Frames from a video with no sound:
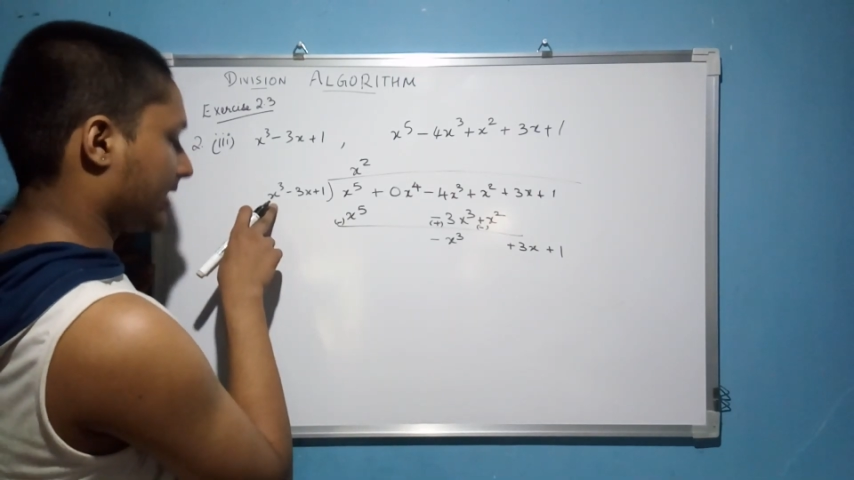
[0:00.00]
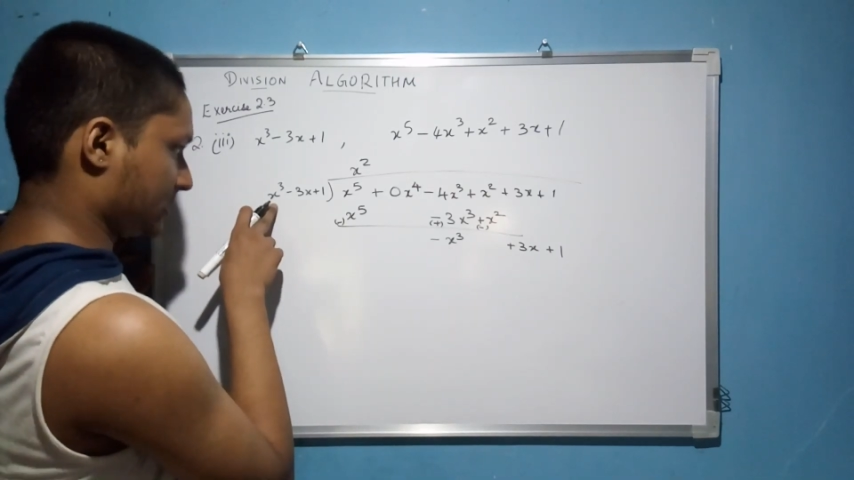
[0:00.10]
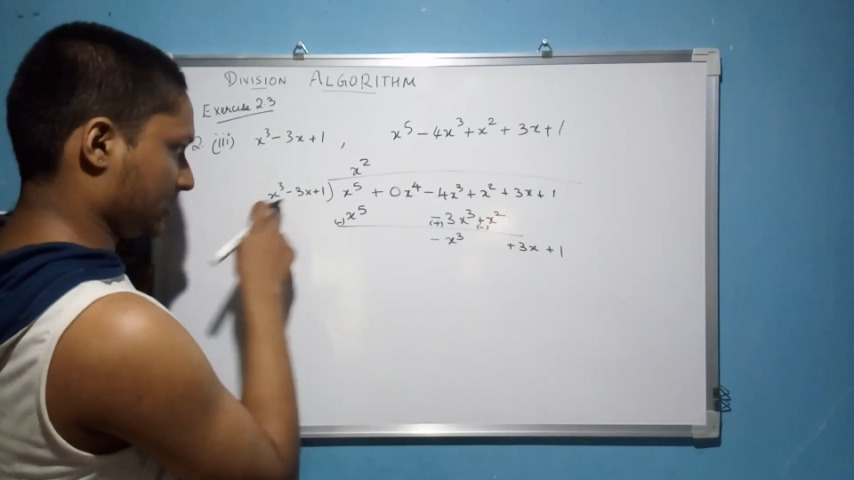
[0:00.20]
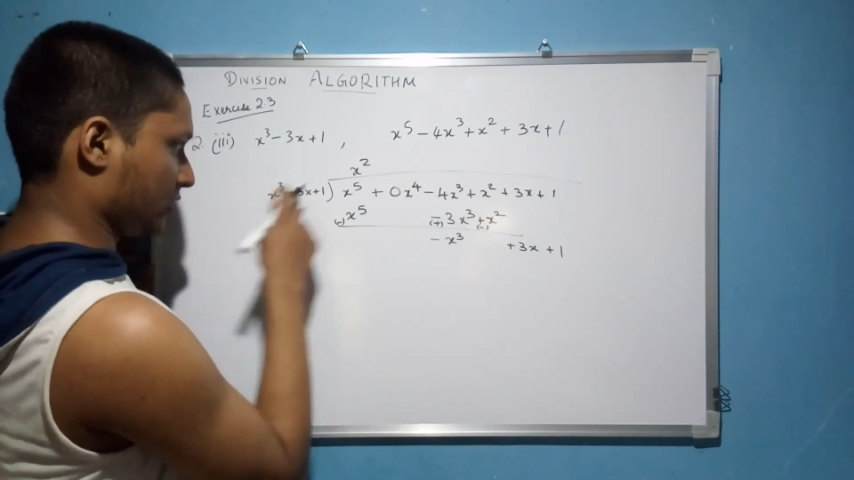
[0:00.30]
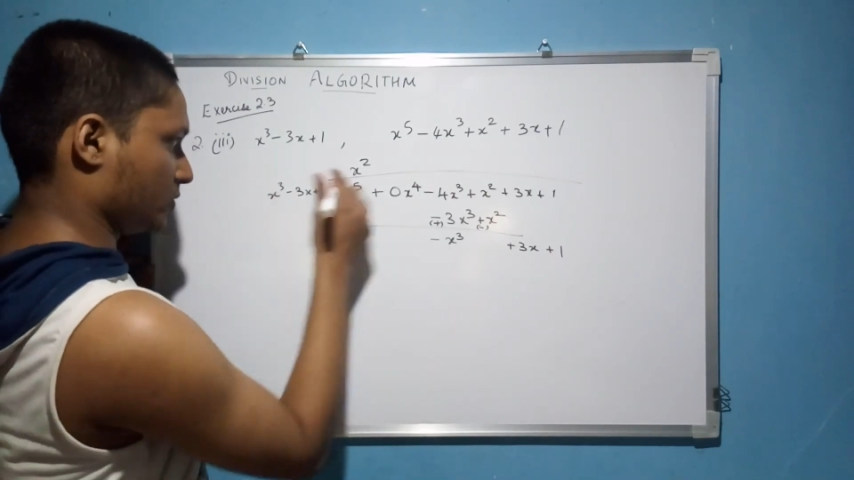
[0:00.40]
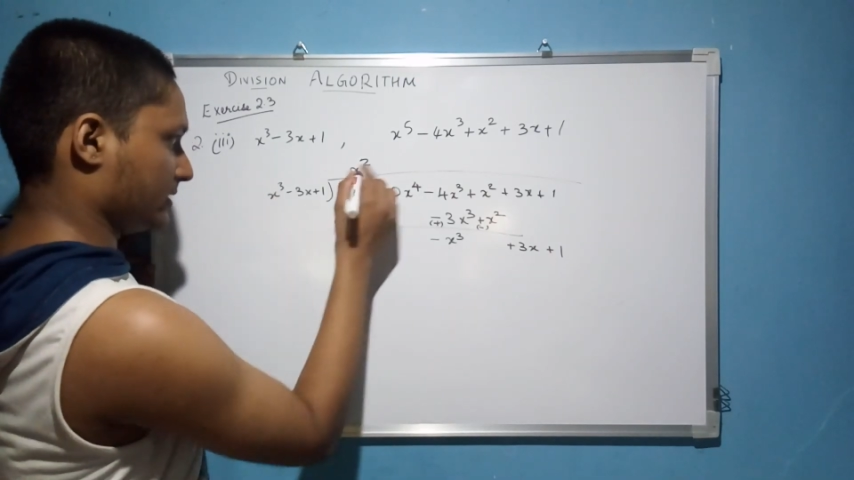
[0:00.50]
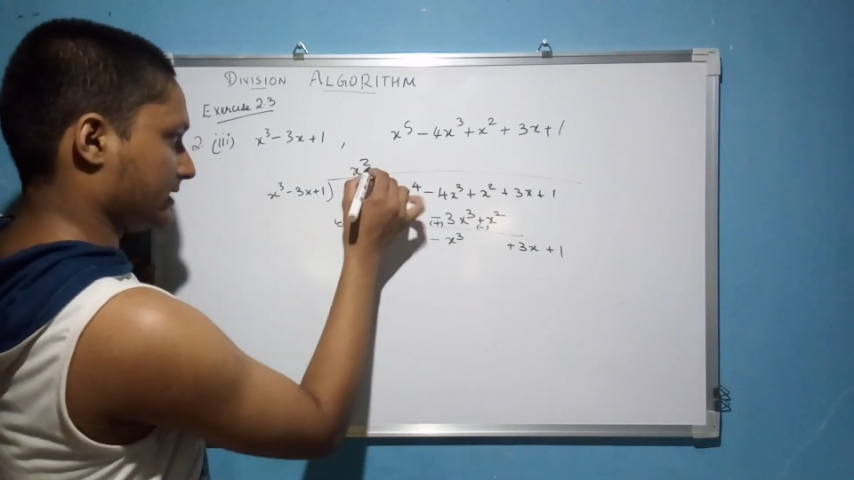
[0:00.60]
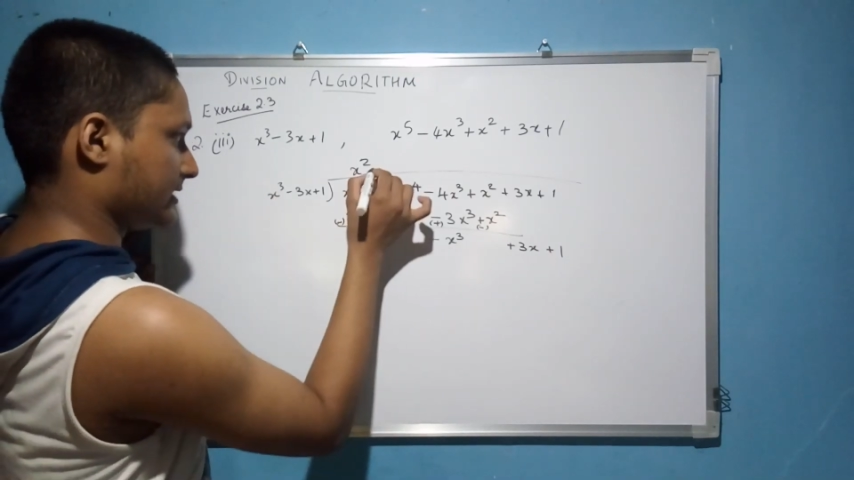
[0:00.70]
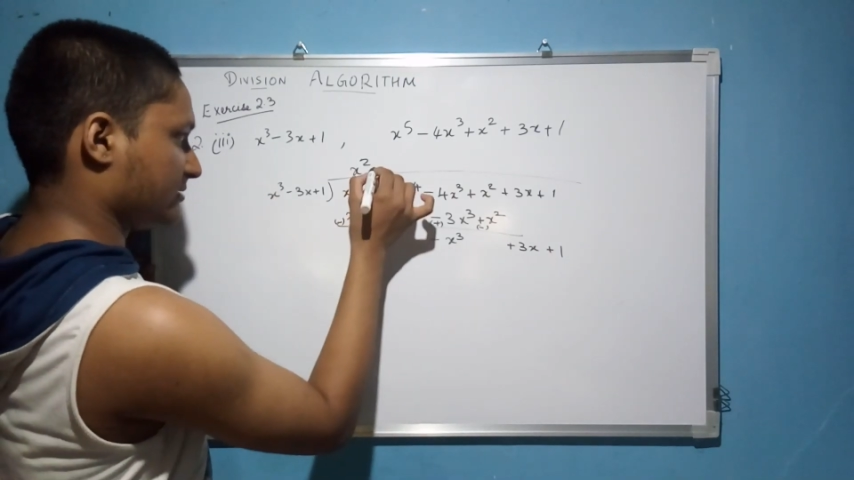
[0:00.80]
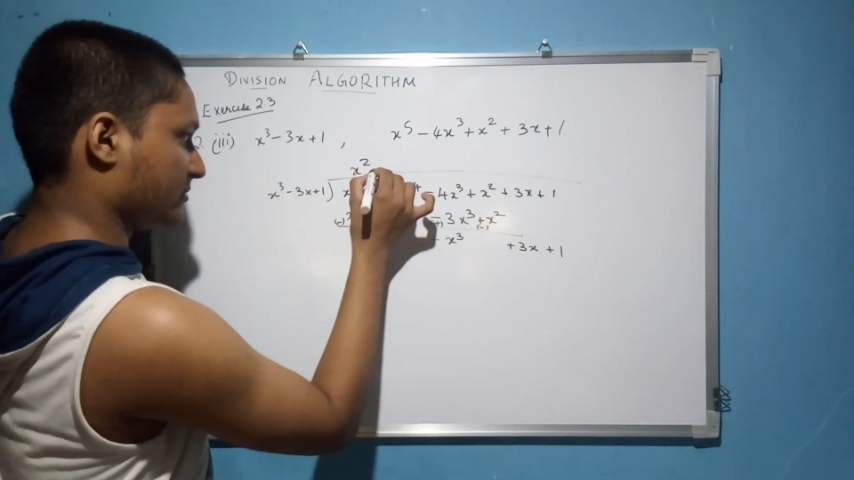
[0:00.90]
x cube,
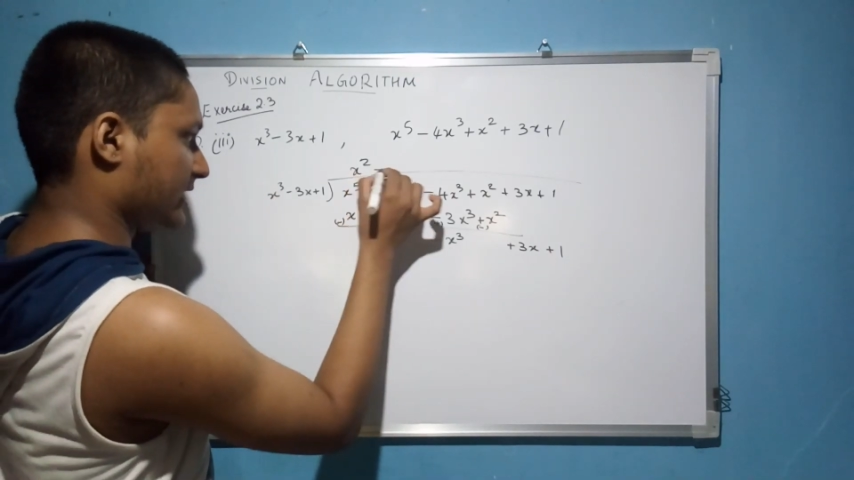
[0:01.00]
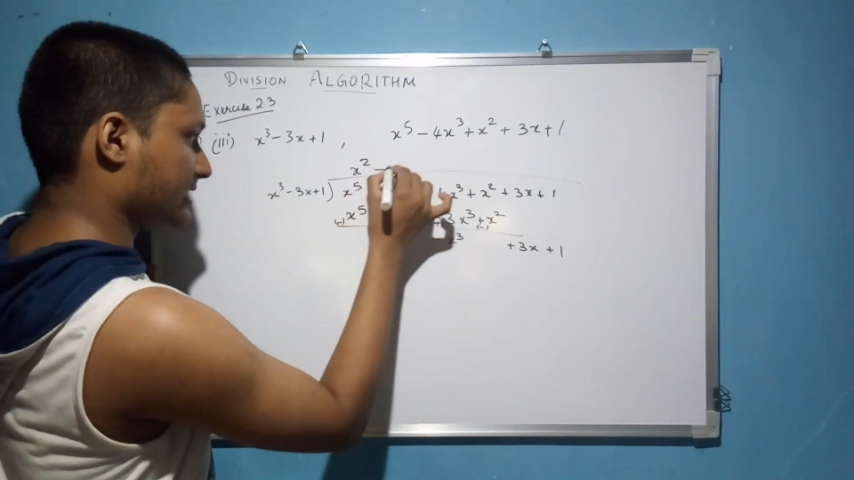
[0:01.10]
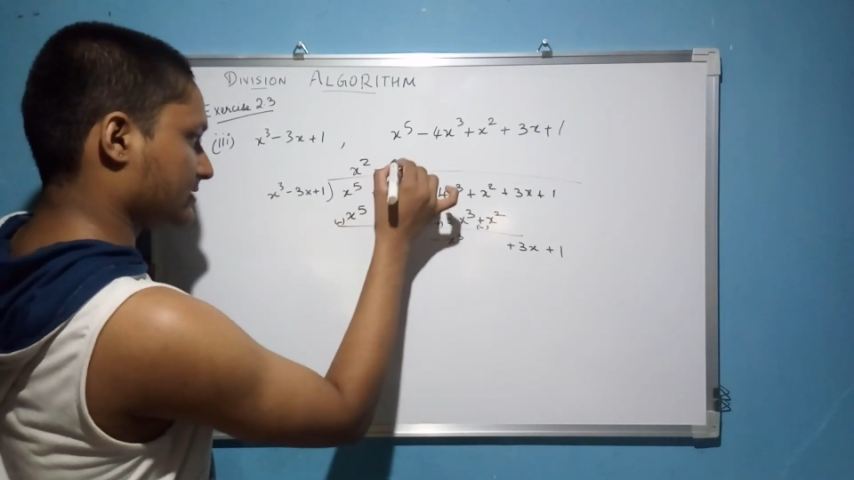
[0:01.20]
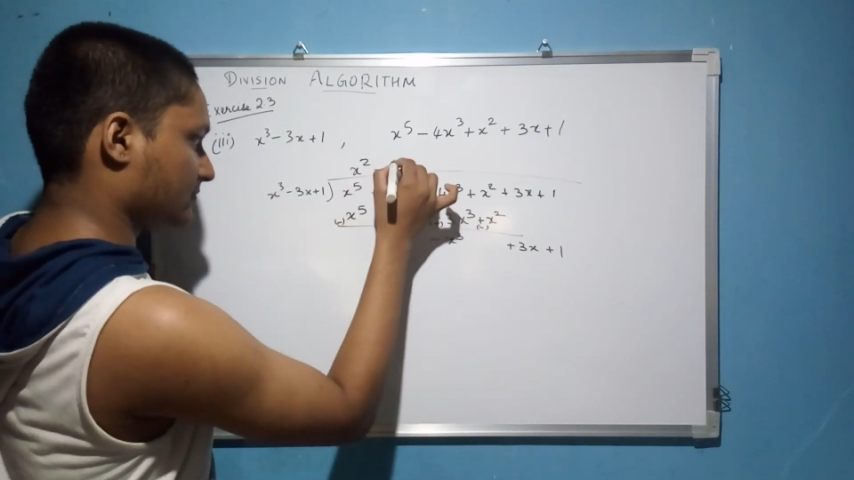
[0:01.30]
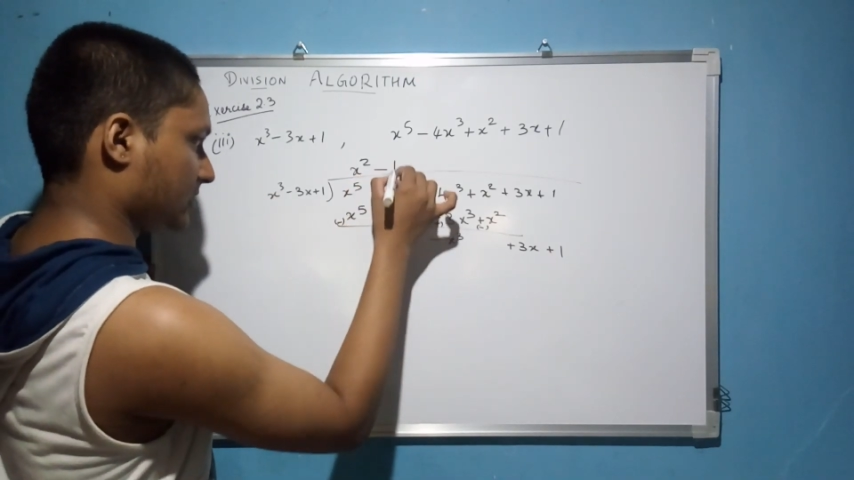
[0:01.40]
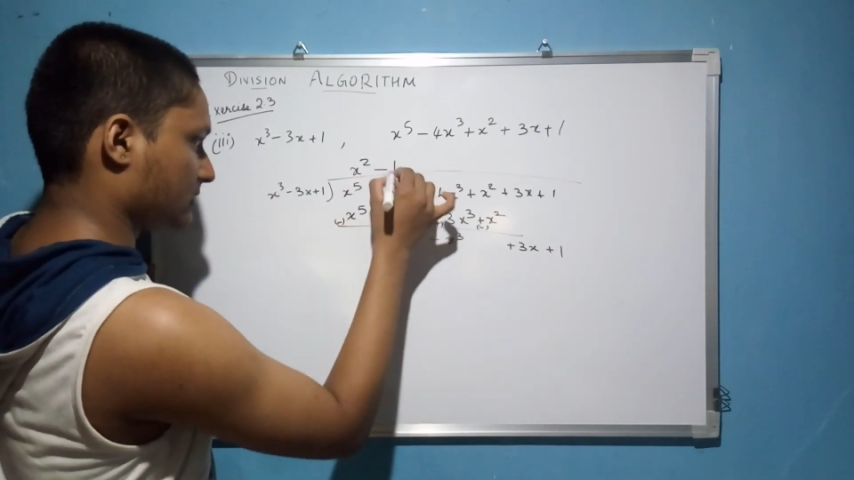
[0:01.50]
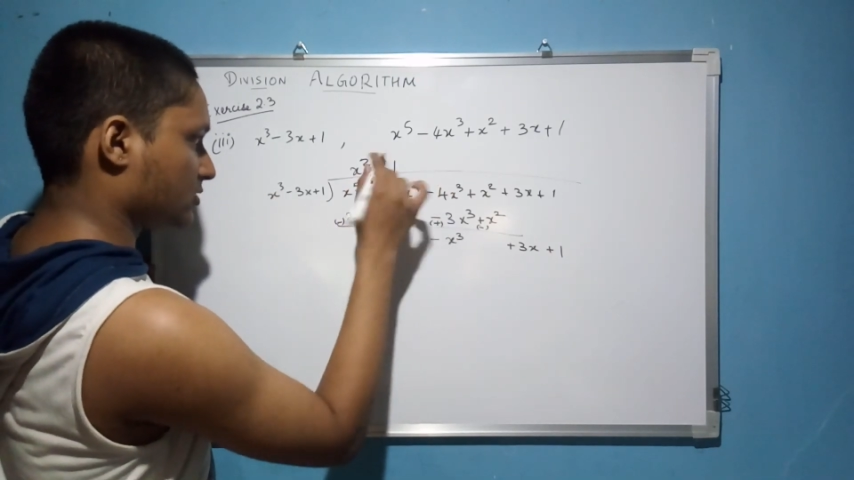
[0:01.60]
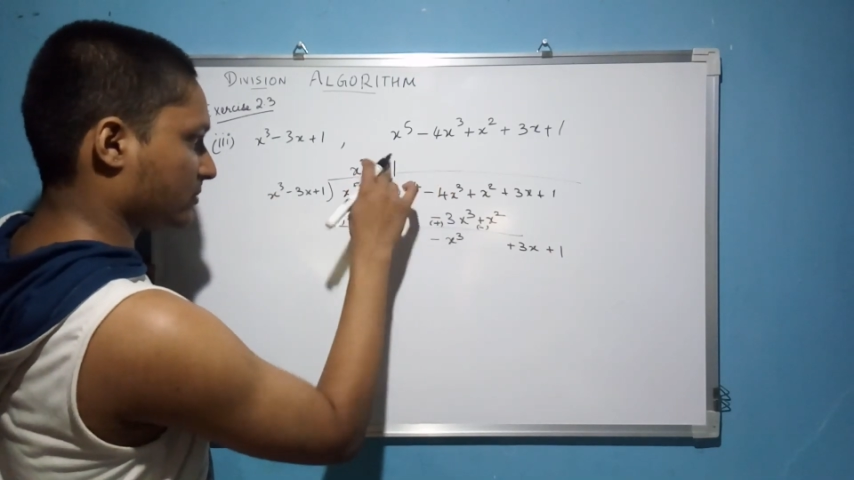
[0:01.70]
that is minus 1.